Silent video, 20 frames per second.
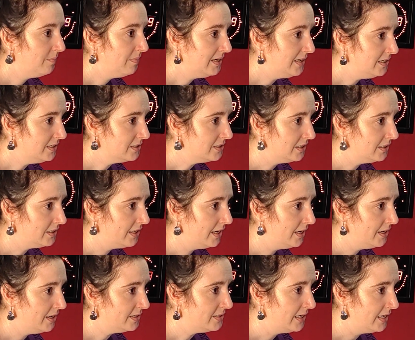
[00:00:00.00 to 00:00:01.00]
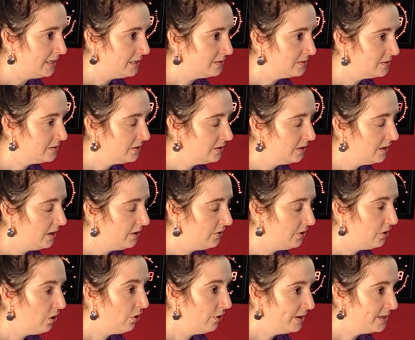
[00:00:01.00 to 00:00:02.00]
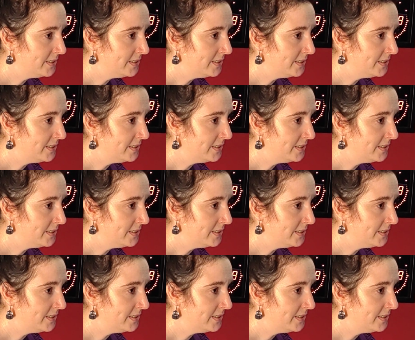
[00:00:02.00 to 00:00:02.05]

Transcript: please, that they attend the